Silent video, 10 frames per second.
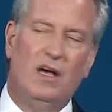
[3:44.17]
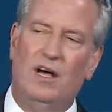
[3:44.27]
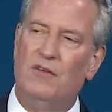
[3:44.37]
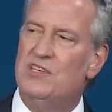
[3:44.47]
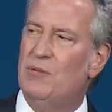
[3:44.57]

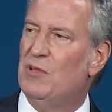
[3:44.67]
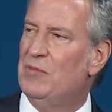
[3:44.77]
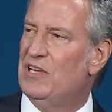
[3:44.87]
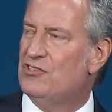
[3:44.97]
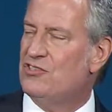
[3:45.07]
of some of the
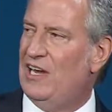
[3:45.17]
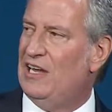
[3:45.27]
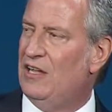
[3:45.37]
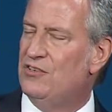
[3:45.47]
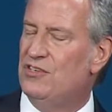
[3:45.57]
biggest
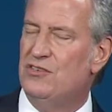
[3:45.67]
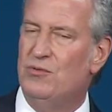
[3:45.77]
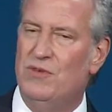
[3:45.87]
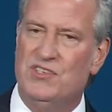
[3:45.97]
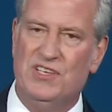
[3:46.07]
challenges
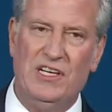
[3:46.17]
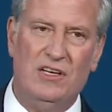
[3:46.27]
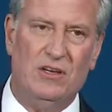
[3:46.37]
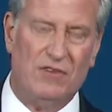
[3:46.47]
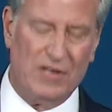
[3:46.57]
we've
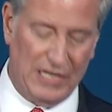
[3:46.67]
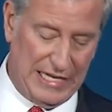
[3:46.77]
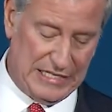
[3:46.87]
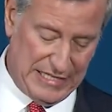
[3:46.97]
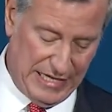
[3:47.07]
seen over the
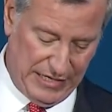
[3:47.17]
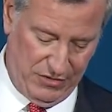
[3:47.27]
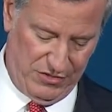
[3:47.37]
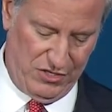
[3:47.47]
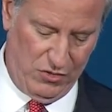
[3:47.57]
last decade
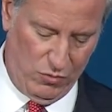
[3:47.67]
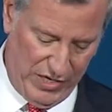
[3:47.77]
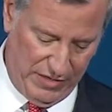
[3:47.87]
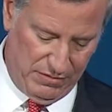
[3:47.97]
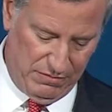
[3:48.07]
or so,
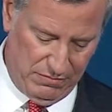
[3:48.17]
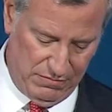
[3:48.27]
when